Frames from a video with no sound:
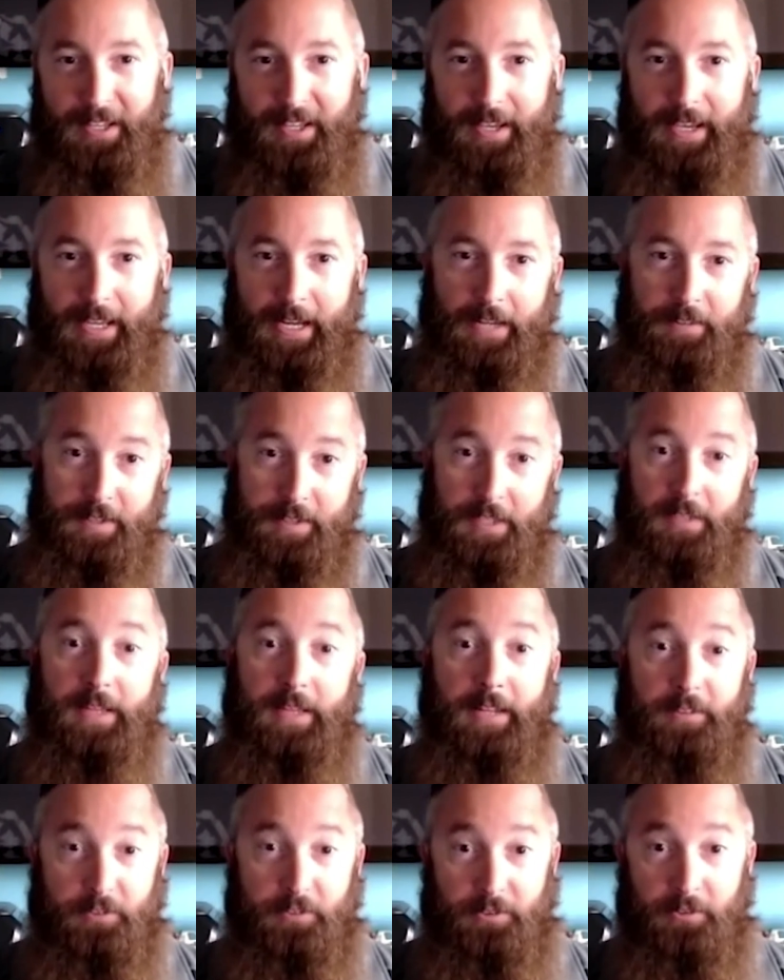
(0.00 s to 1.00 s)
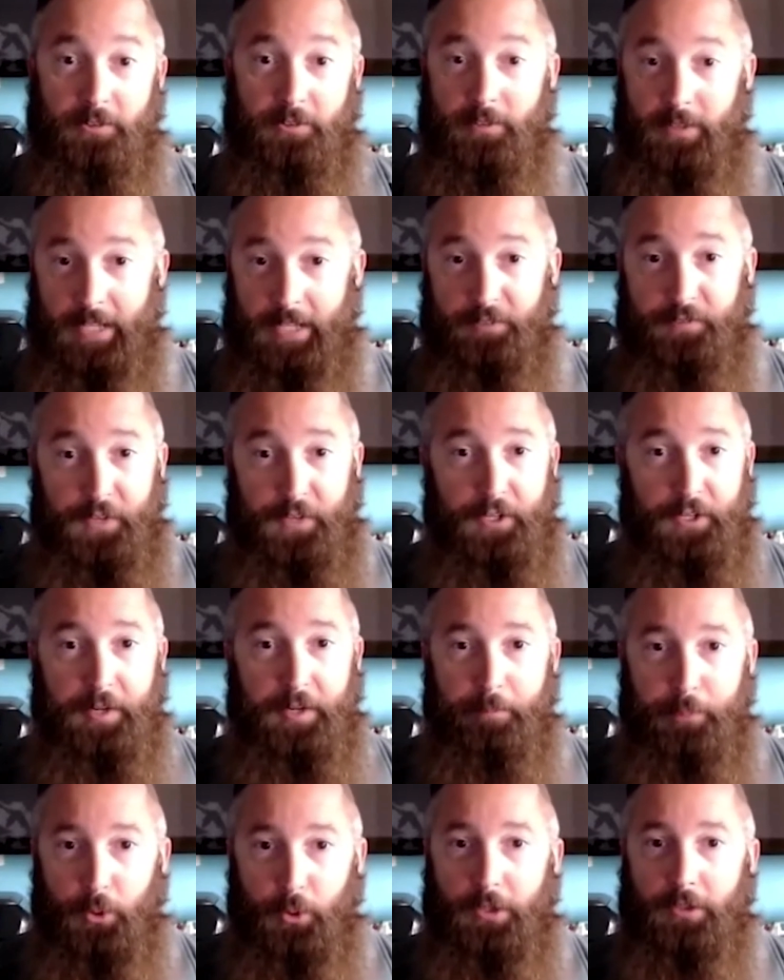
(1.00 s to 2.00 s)
And I think that's very
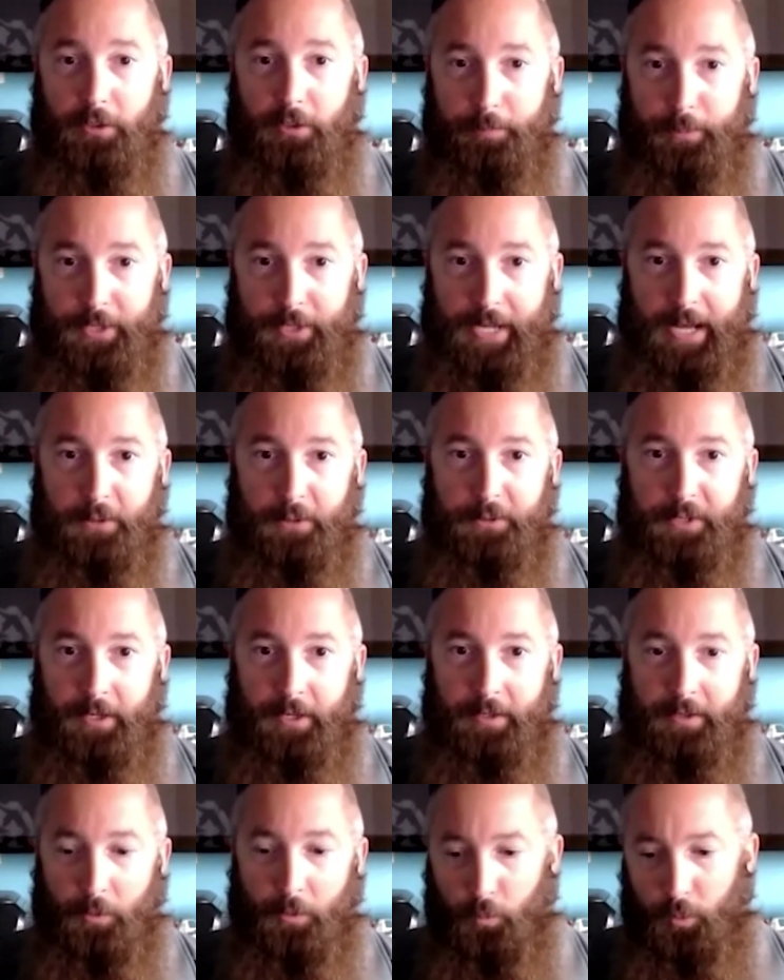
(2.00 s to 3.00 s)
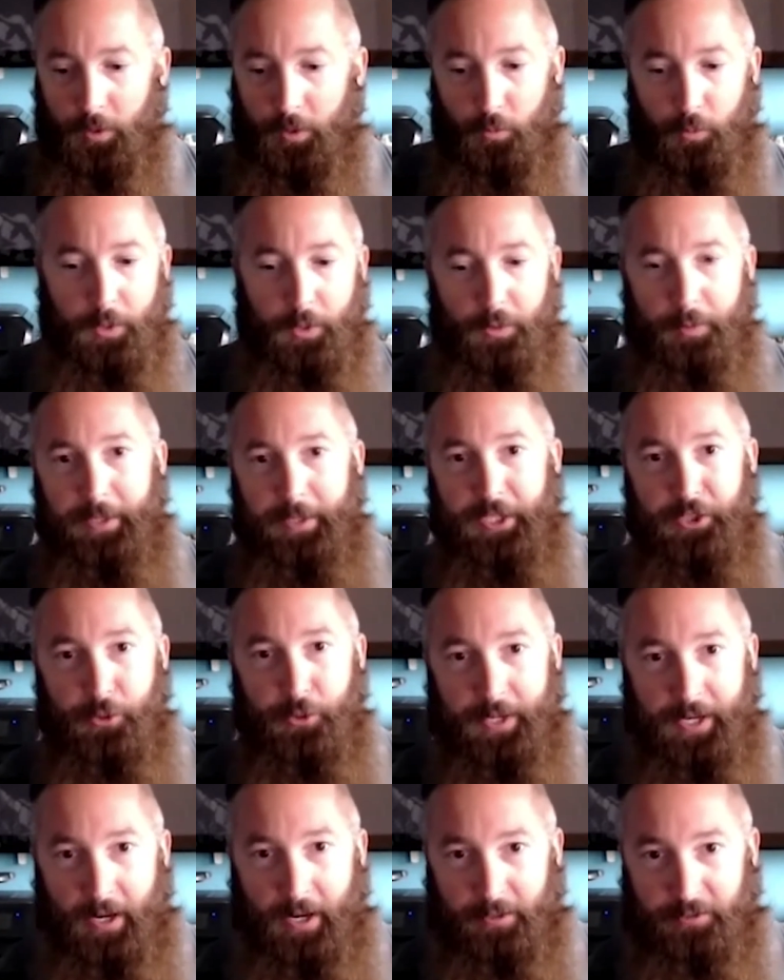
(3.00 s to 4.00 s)
important to put out there, that we would be
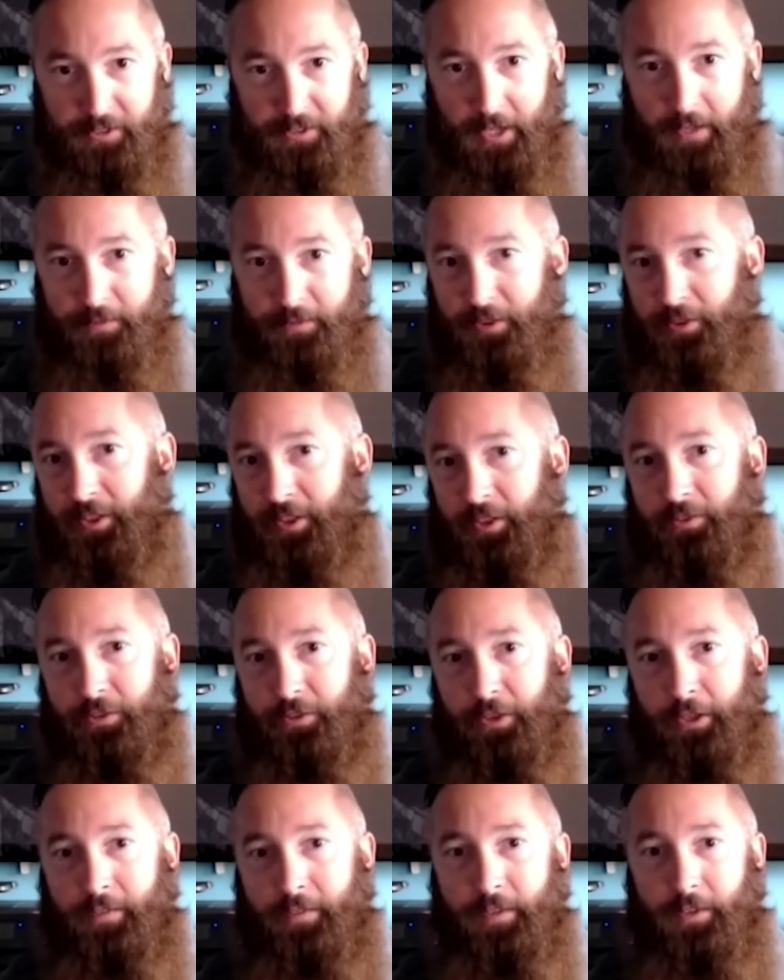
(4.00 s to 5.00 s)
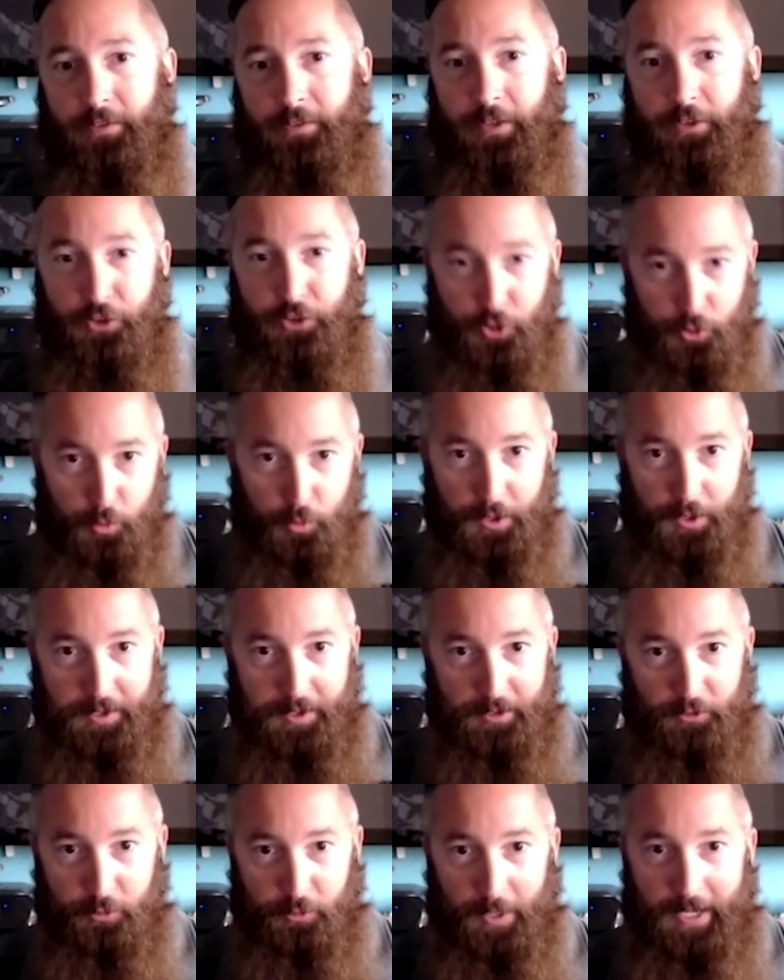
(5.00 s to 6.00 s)
doing ourselves a disservice, and you would
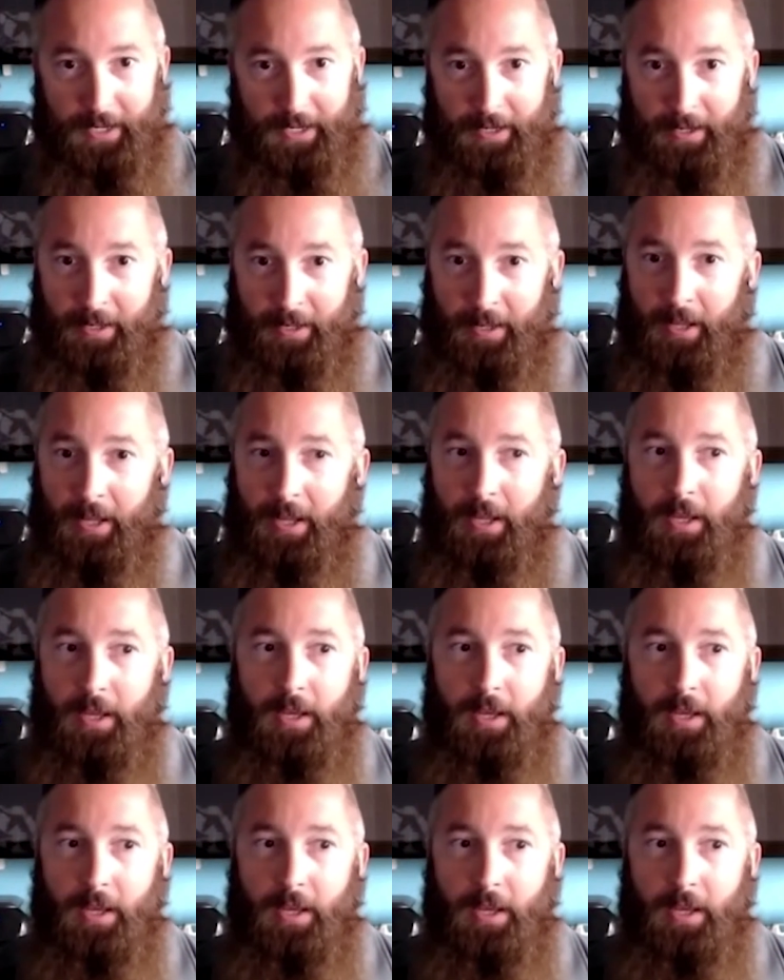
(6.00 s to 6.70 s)
as well.